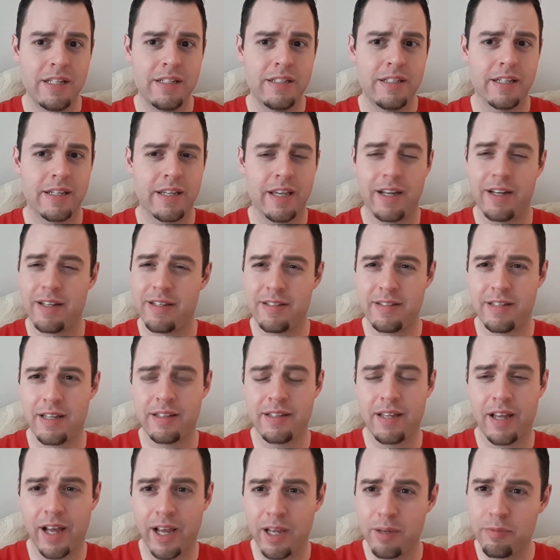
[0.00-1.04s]
to kind of
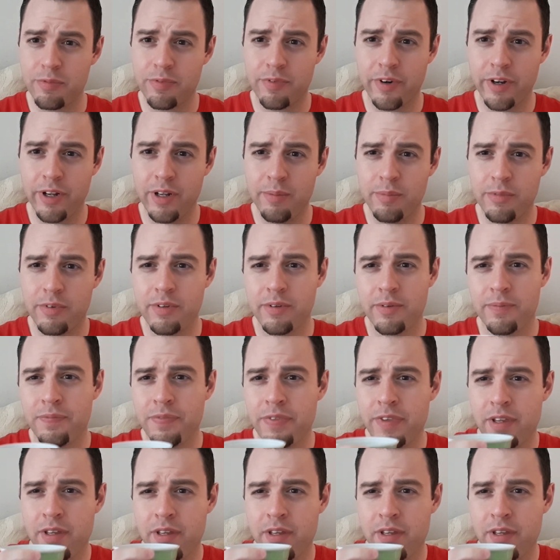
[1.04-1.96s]
set time frames.